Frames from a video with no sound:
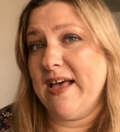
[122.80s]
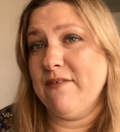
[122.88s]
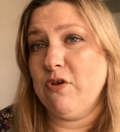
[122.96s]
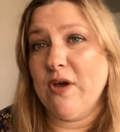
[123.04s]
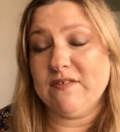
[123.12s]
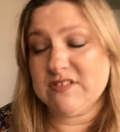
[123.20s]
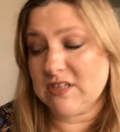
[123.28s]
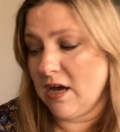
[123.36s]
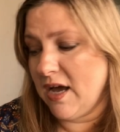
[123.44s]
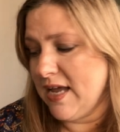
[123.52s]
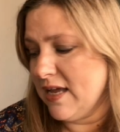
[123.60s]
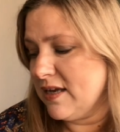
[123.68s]
that if you have
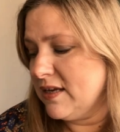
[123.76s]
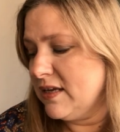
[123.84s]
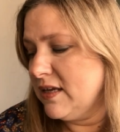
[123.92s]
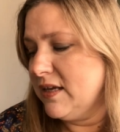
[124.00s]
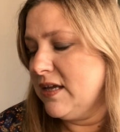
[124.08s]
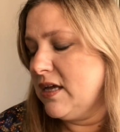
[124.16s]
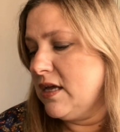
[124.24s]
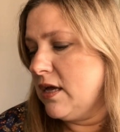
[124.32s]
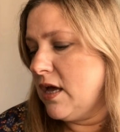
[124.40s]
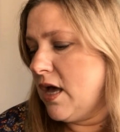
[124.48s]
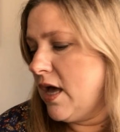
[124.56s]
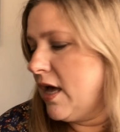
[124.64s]
Sky.
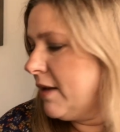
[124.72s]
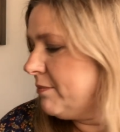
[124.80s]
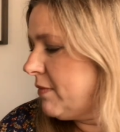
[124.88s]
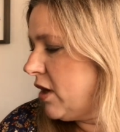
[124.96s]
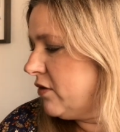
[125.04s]
Um,